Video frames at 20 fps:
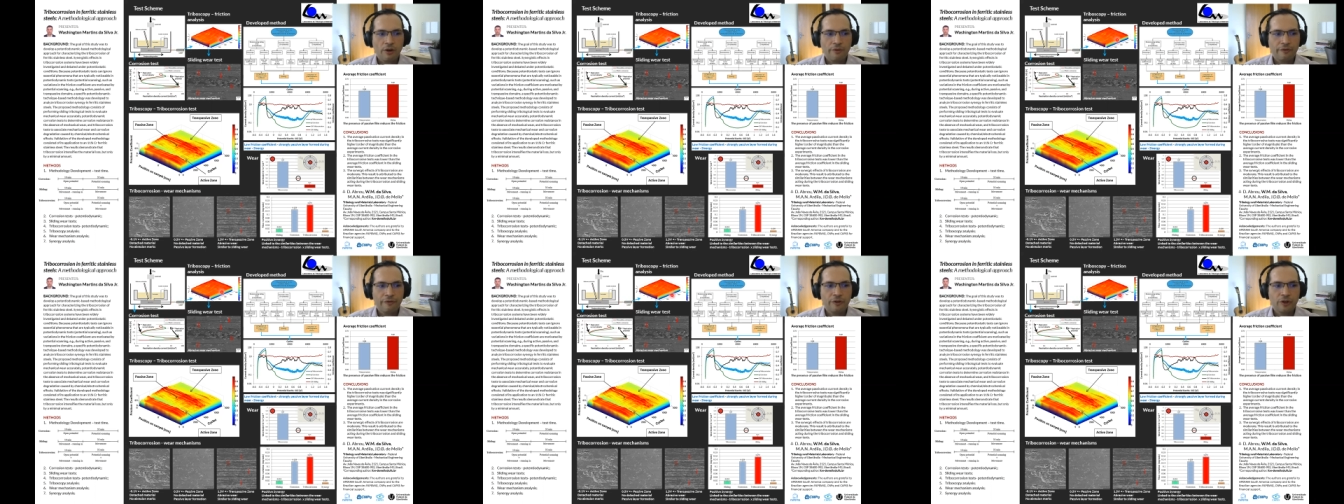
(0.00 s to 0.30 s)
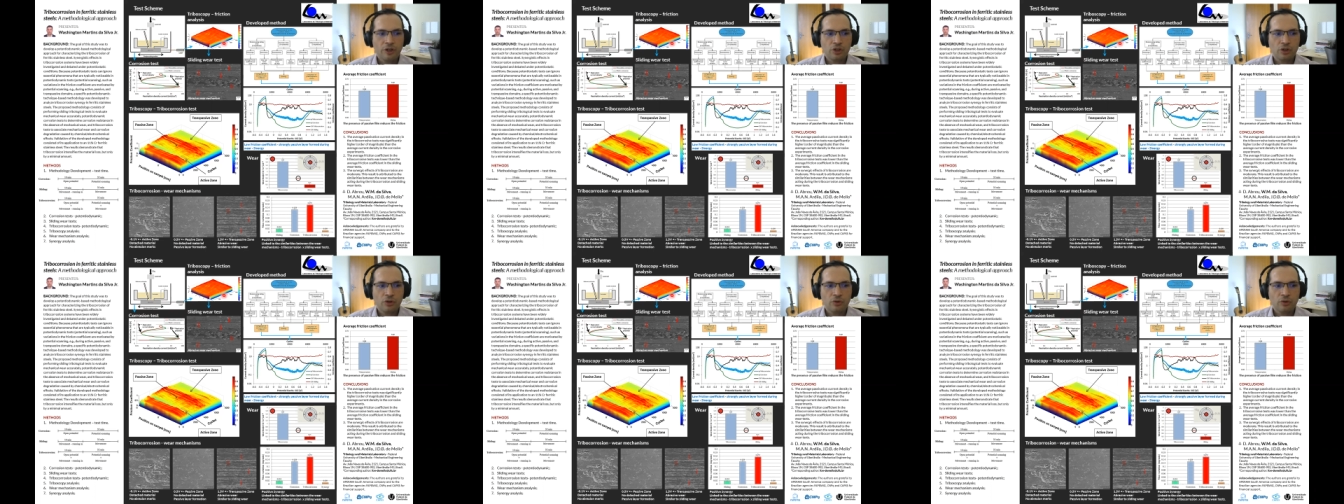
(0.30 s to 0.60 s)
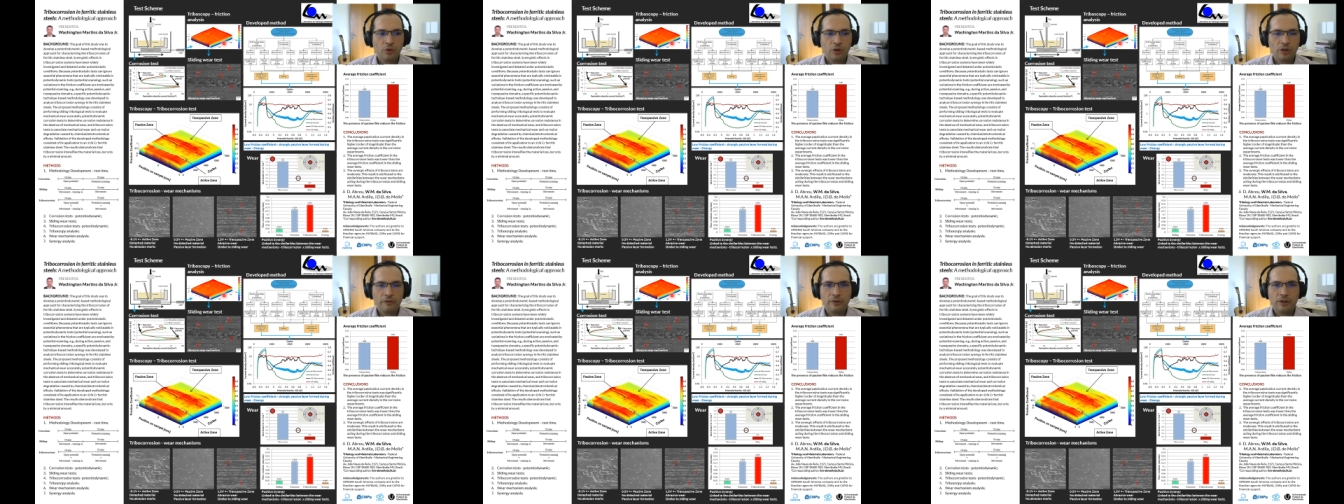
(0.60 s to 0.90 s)
of friction
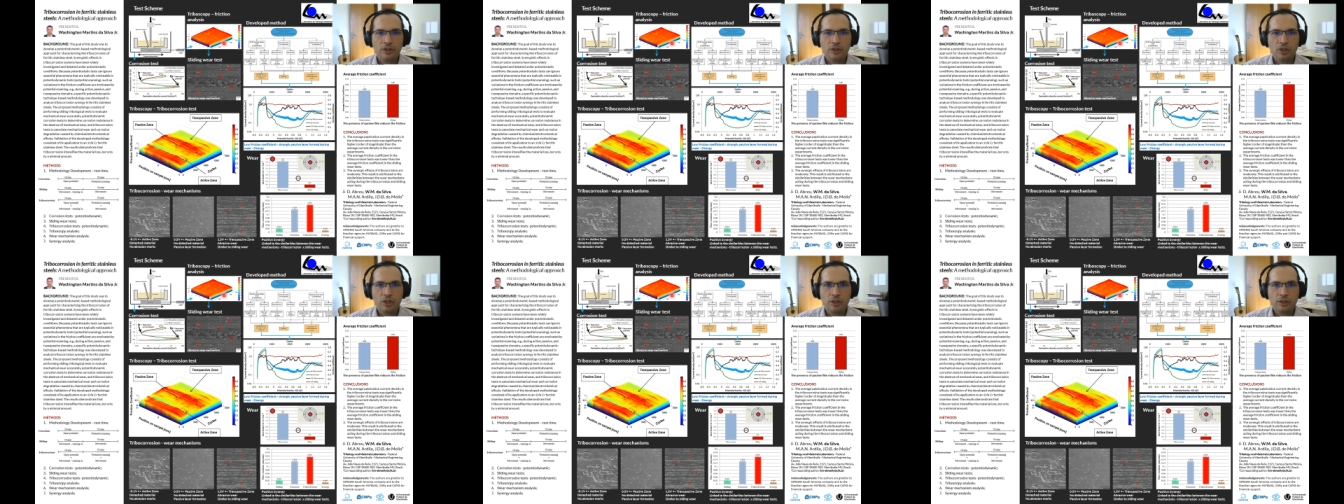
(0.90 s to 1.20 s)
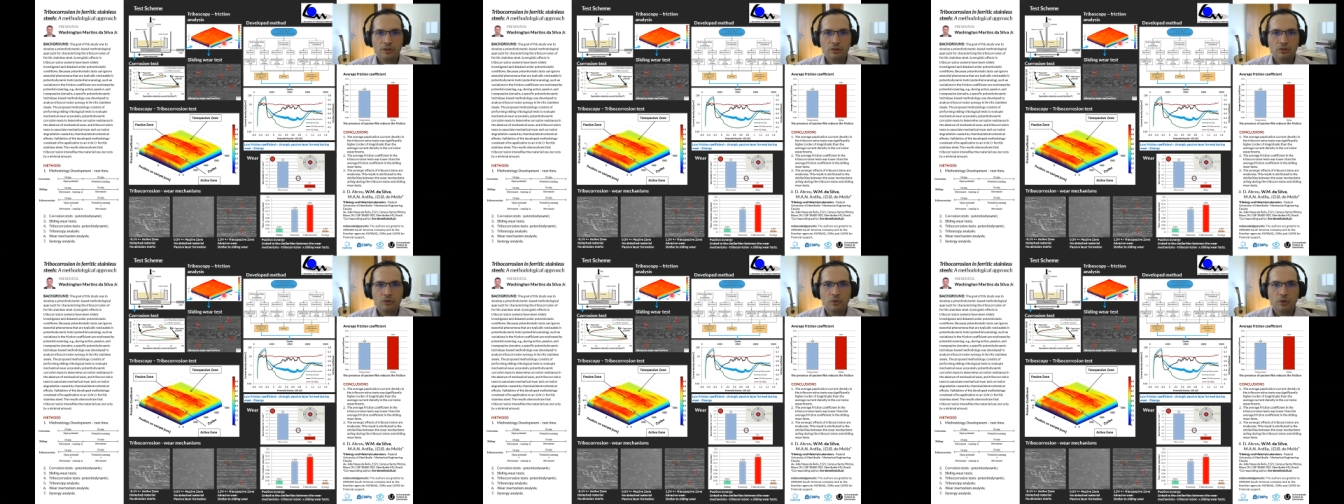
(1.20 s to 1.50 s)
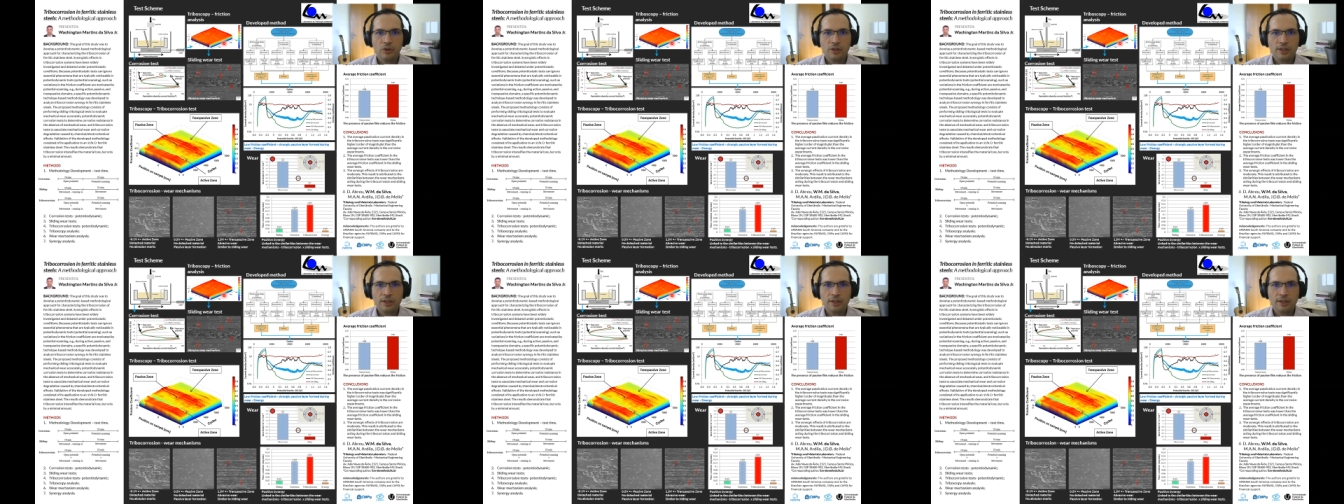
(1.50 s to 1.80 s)
coefficient
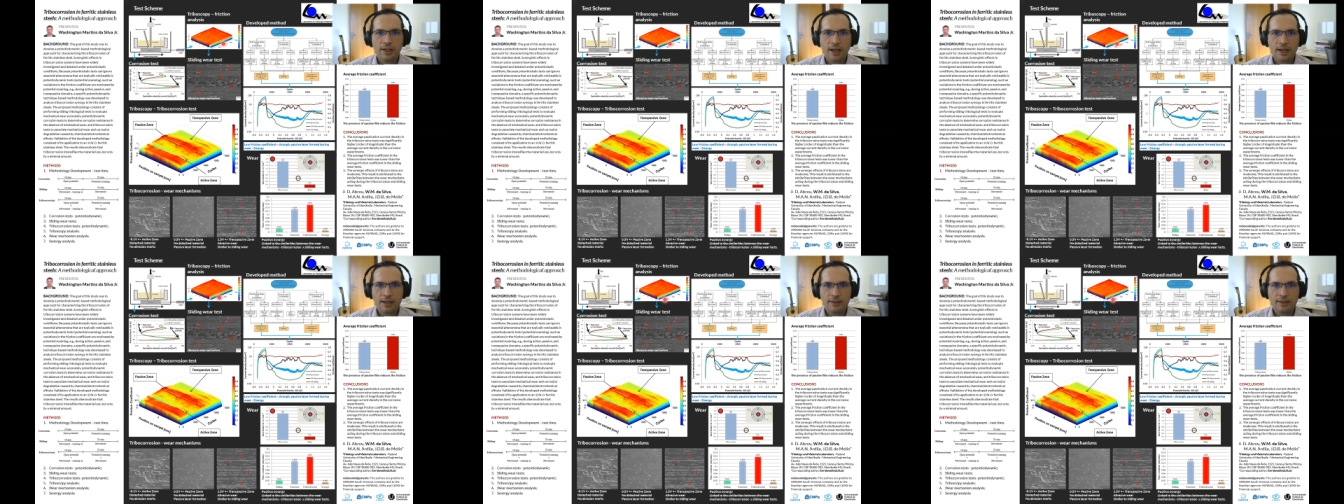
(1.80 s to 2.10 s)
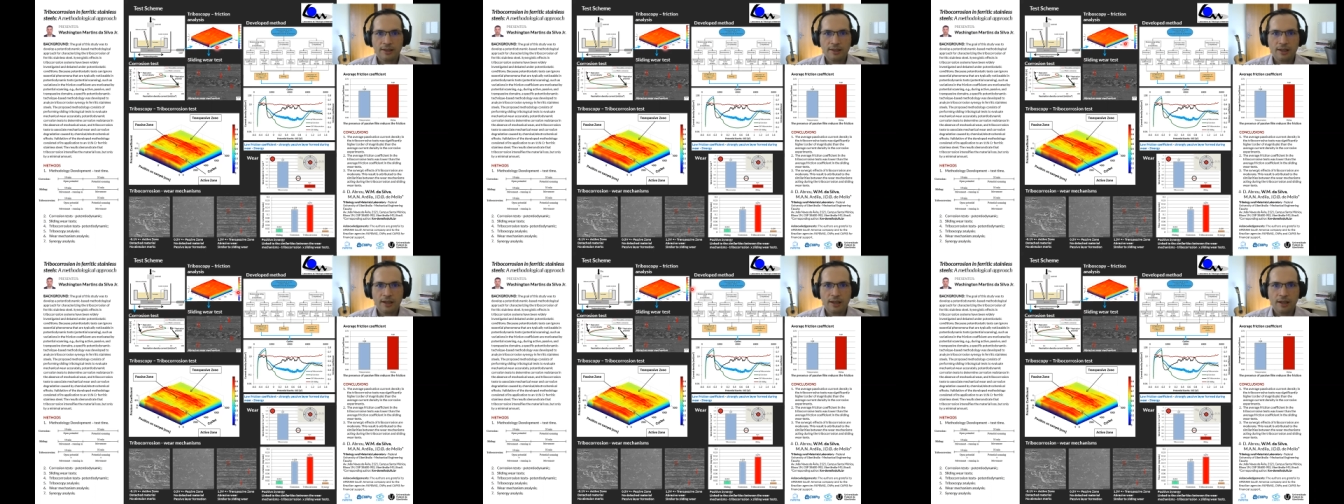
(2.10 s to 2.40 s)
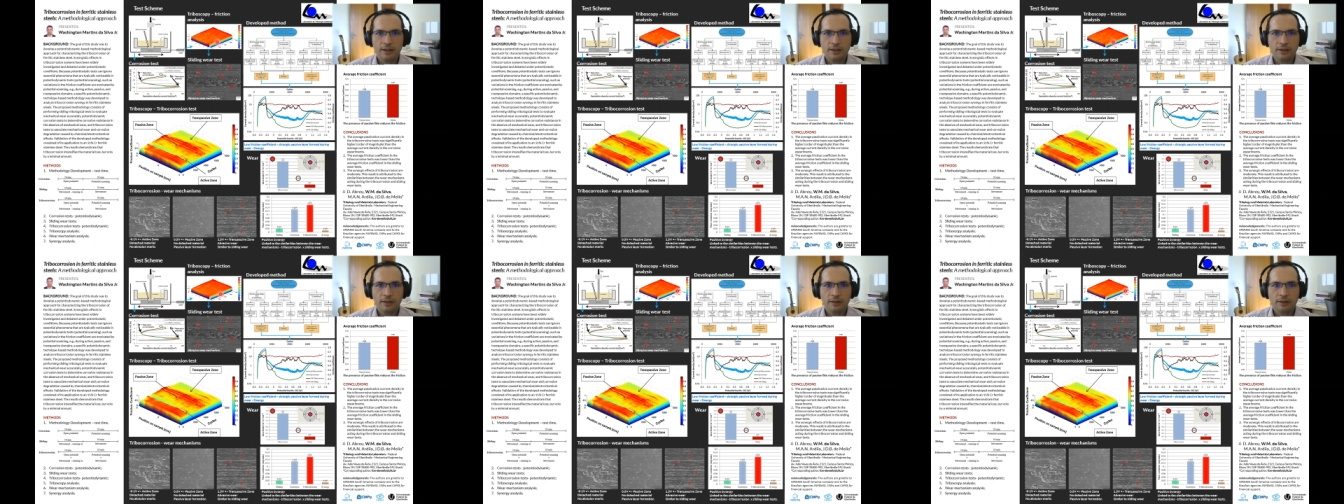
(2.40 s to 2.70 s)
during the test
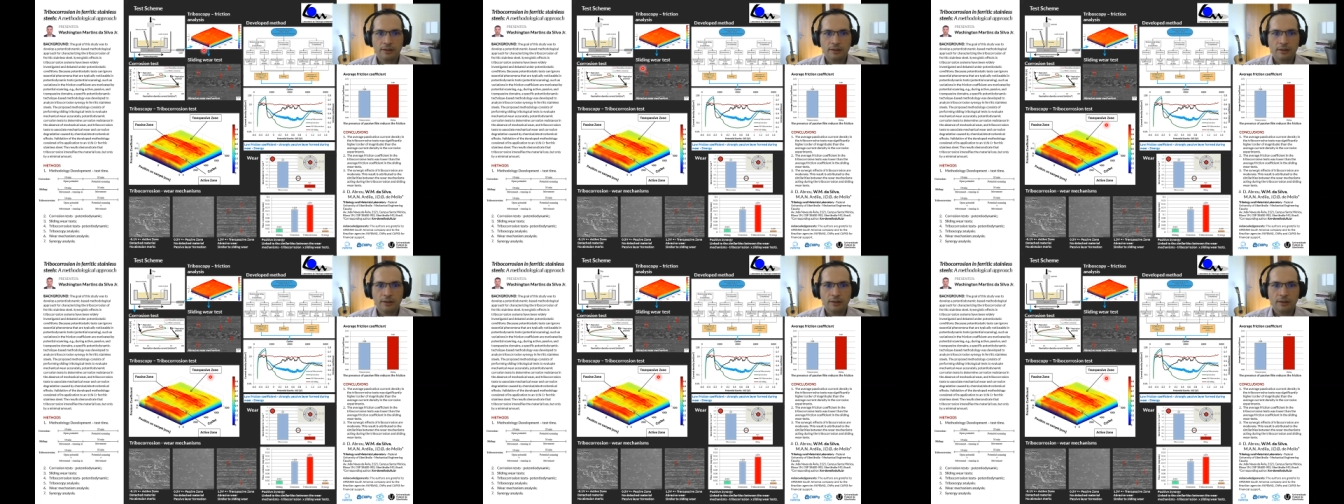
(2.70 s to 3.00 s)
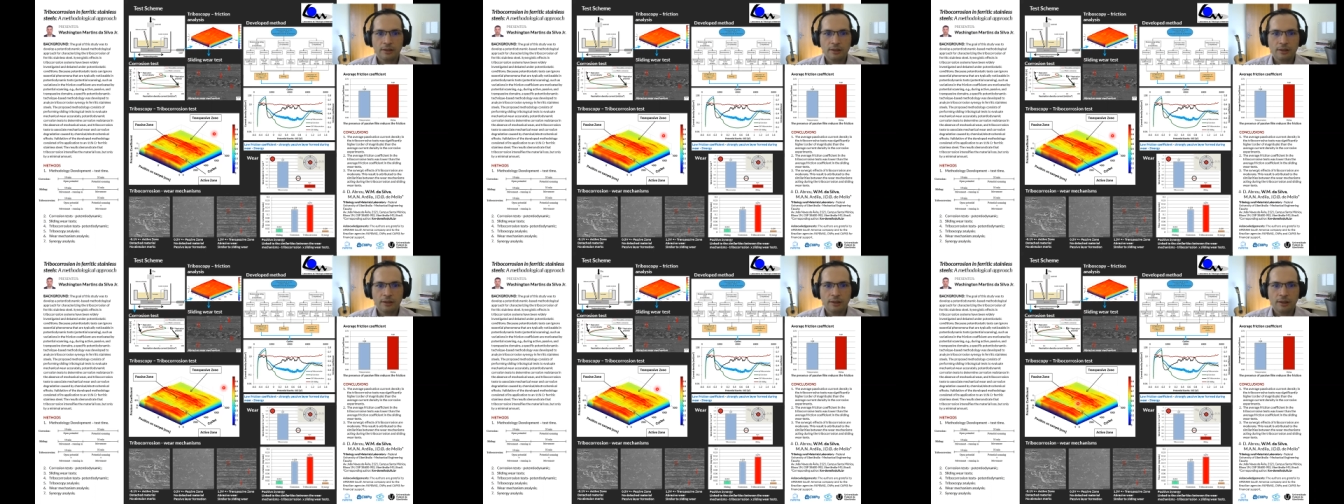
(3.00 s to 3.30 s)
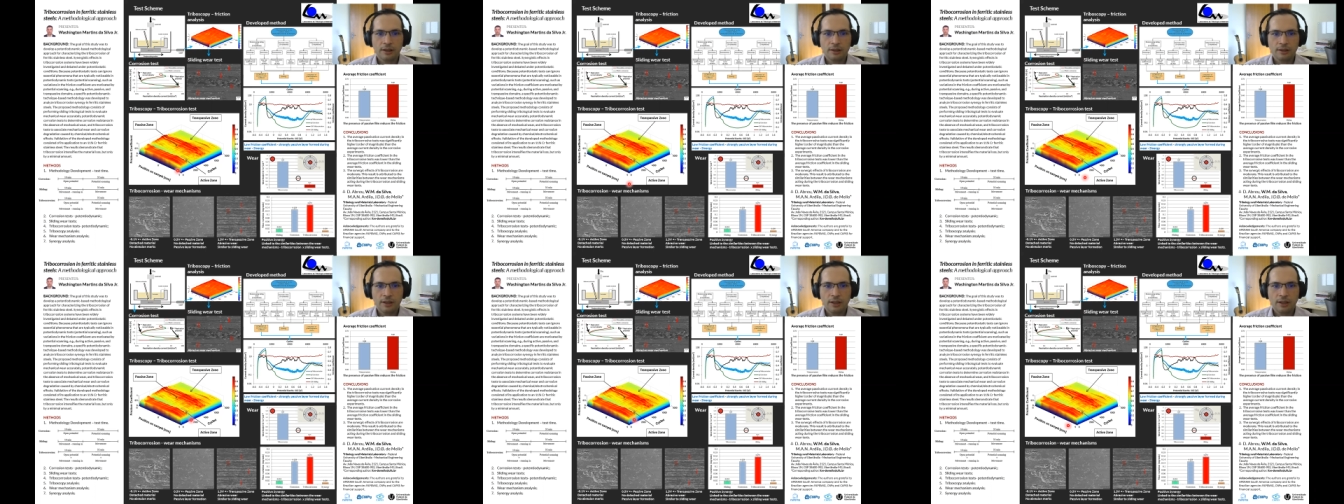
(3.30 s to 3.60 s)
here
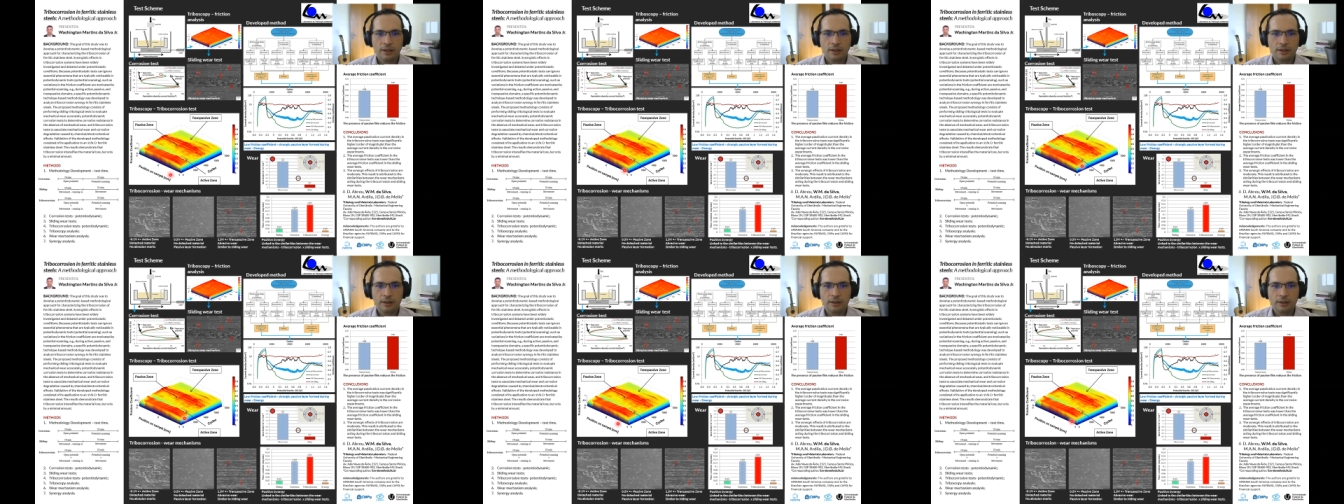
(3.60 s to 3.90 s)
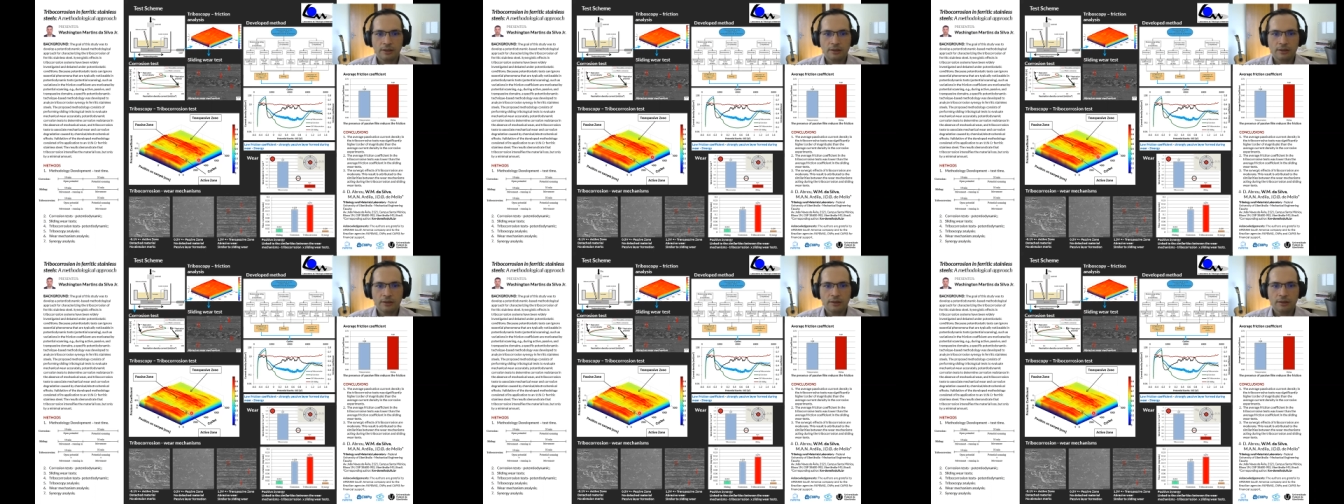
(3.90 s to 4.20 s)
and here.